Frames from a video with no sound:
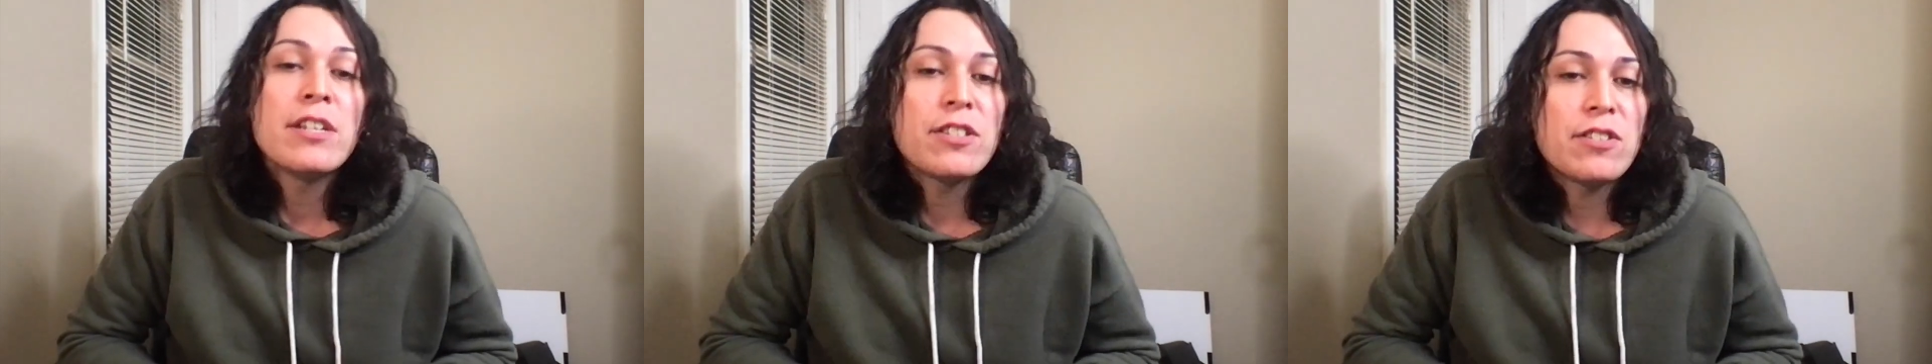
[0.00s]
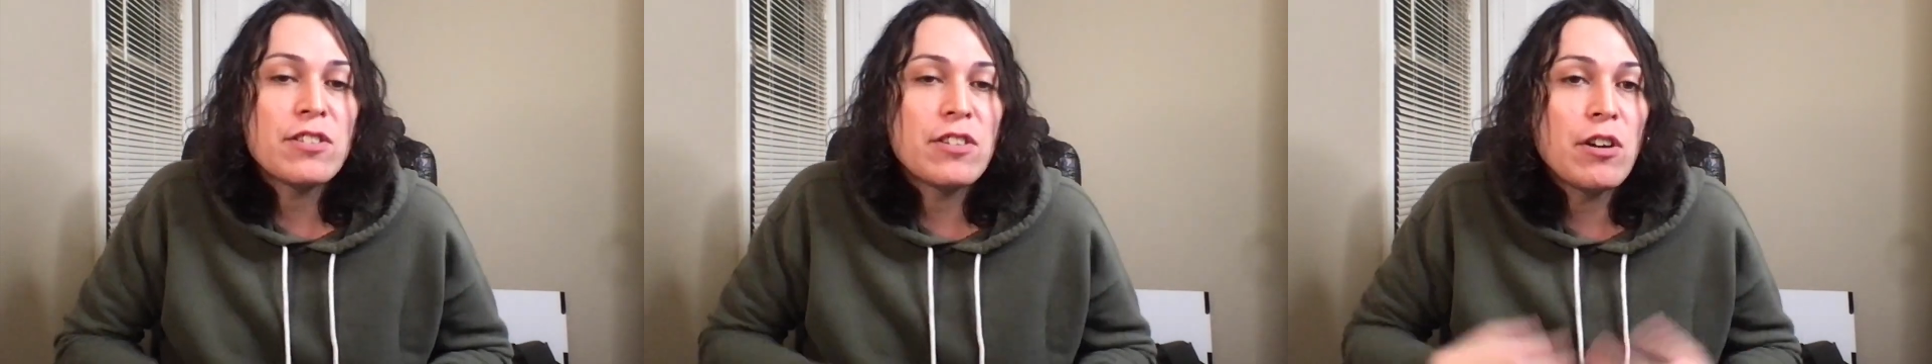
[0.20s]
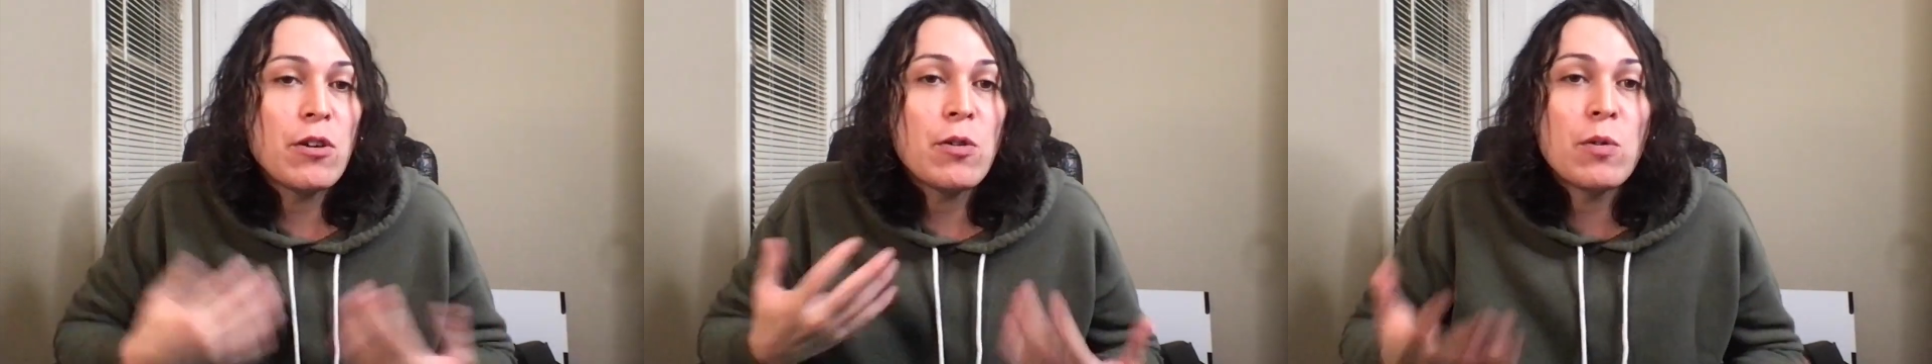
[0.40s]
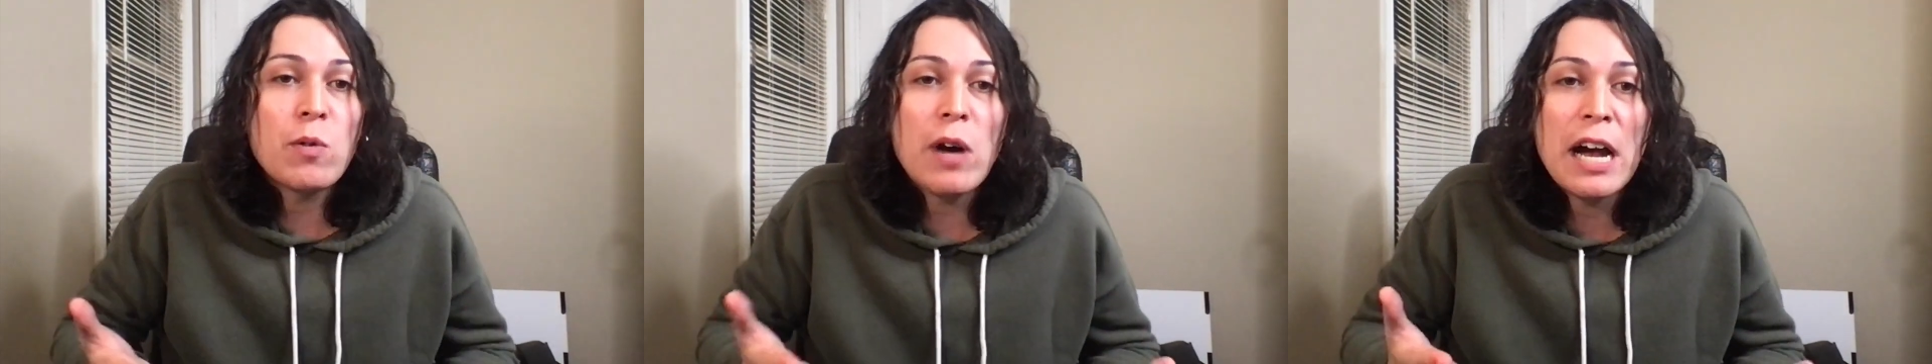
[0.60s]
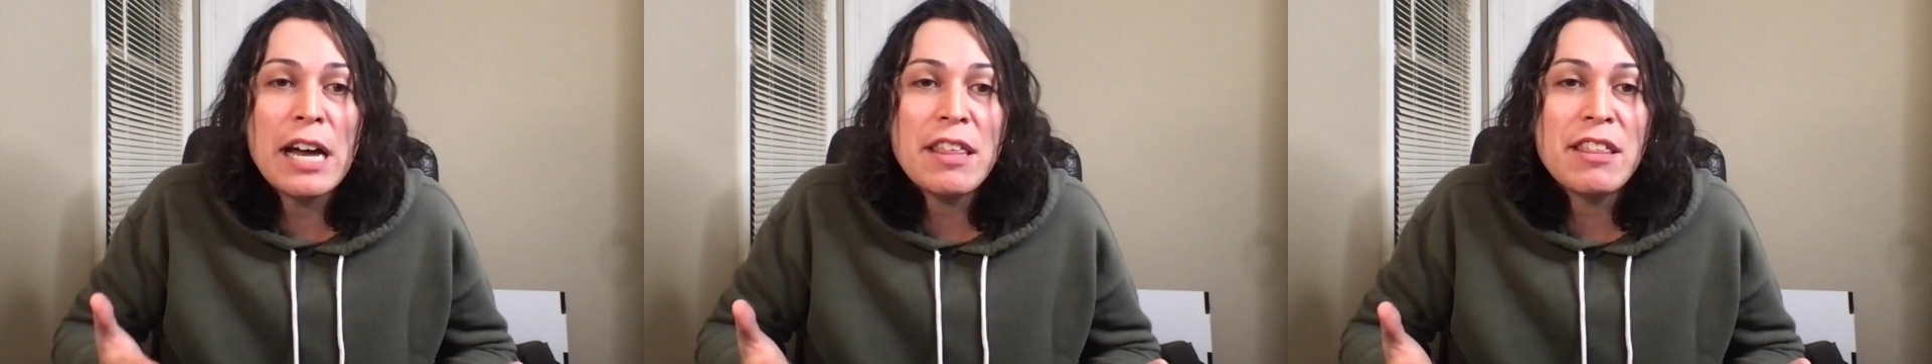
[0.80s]

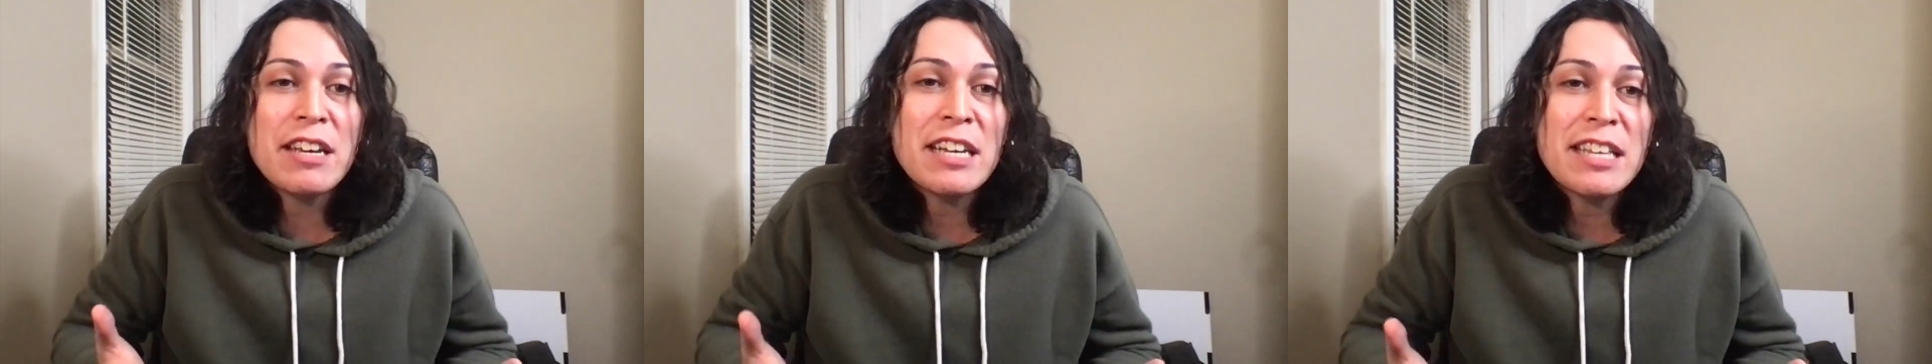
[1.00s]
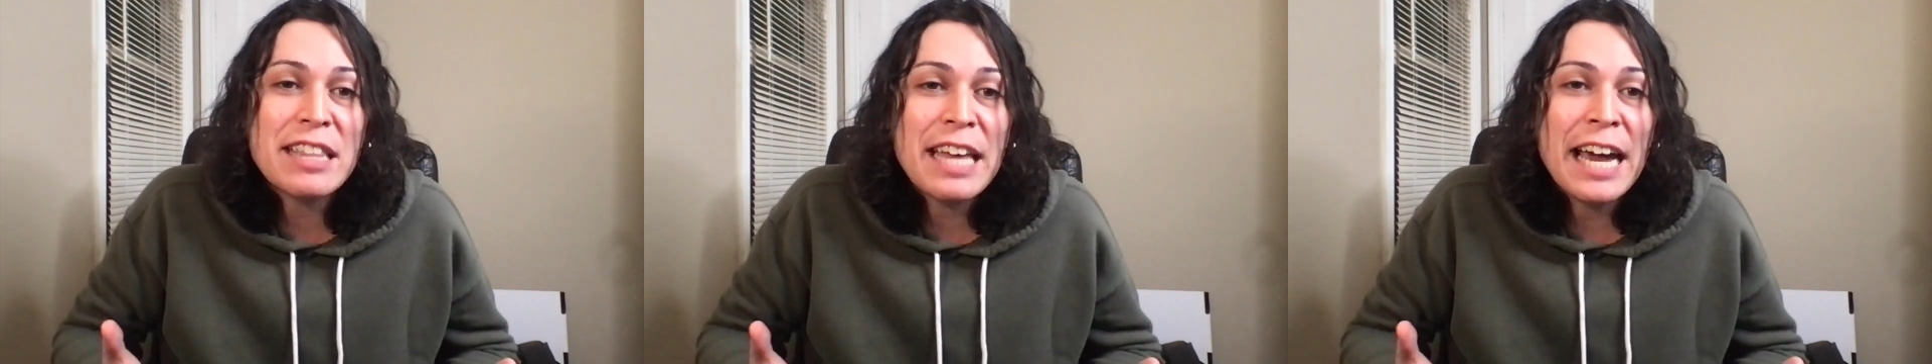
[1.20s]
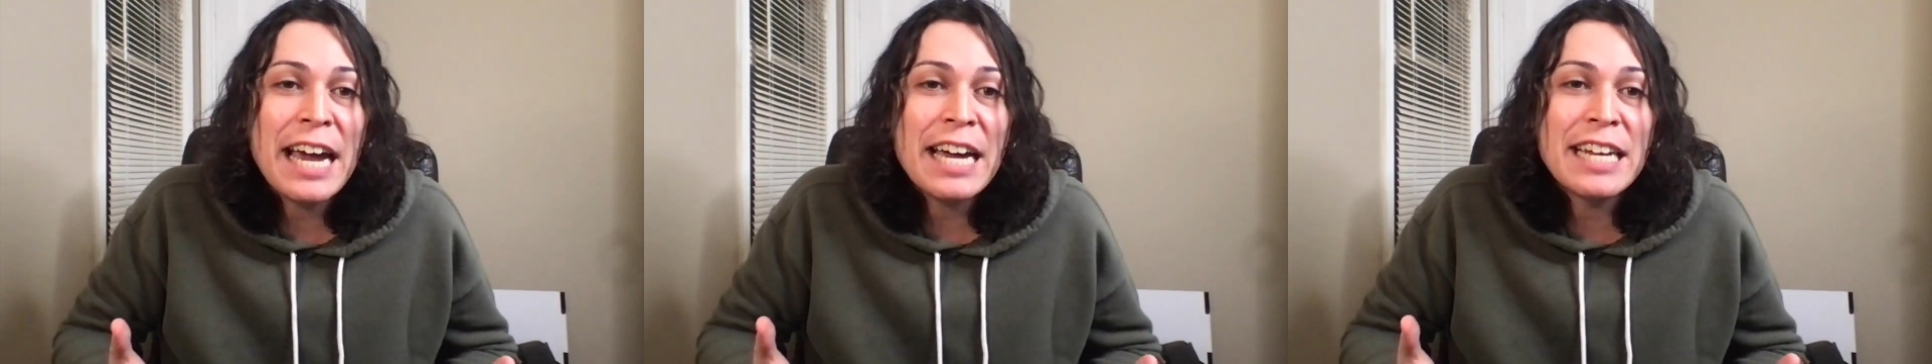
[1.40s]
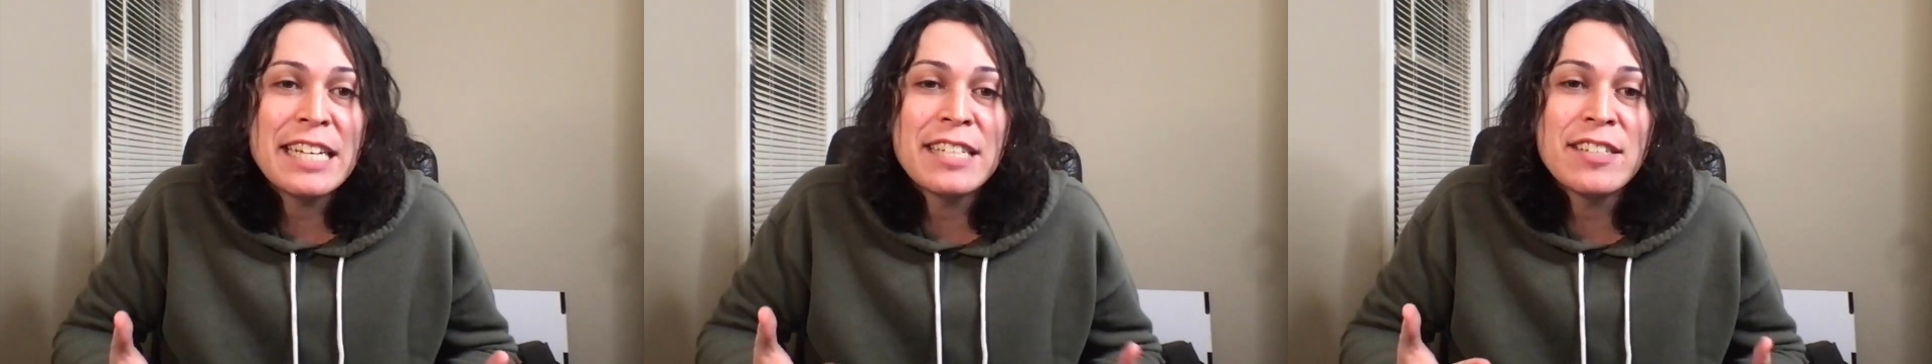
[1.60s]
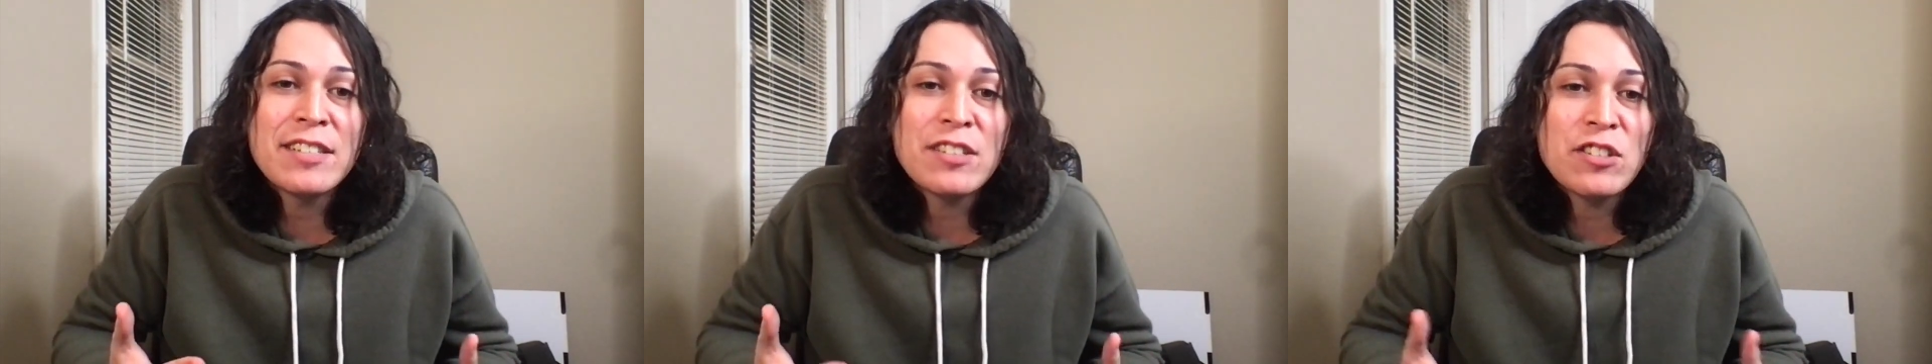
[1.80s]
so I think that
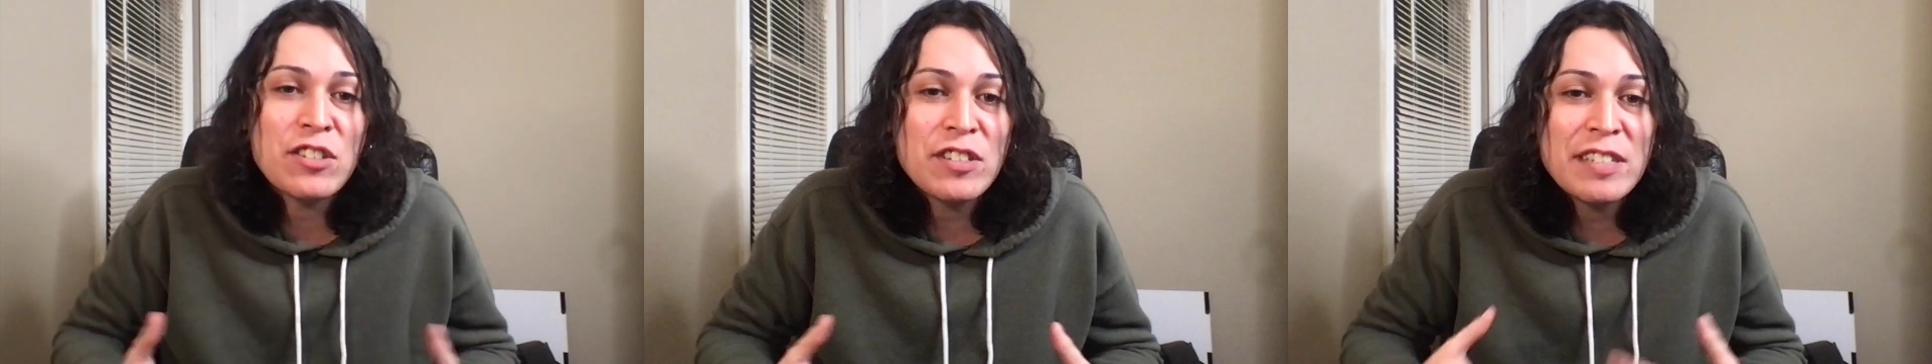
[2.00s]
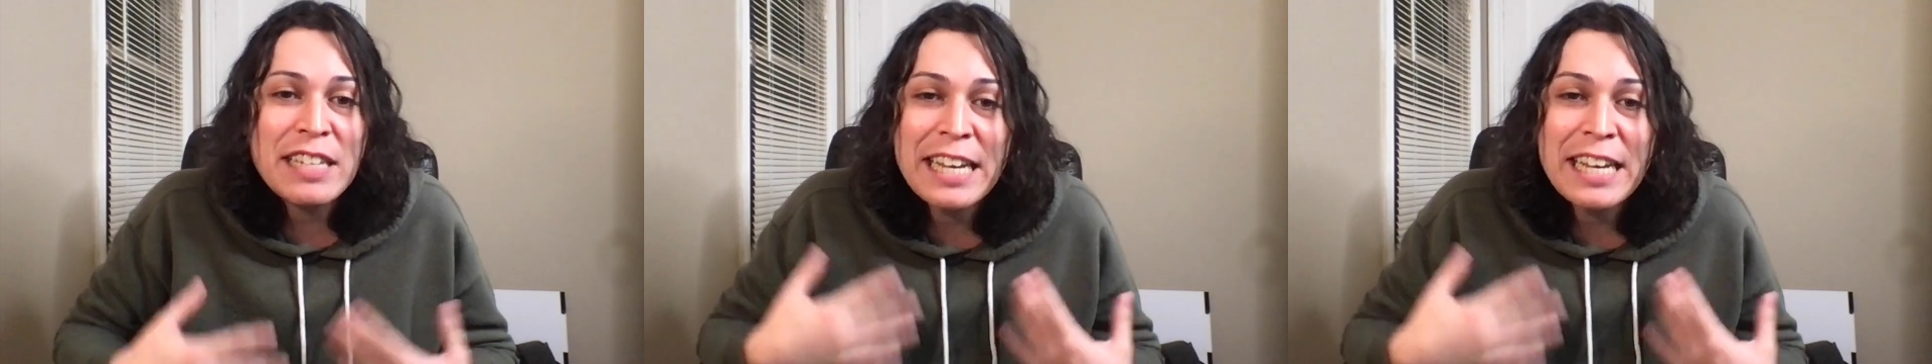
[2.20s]
is just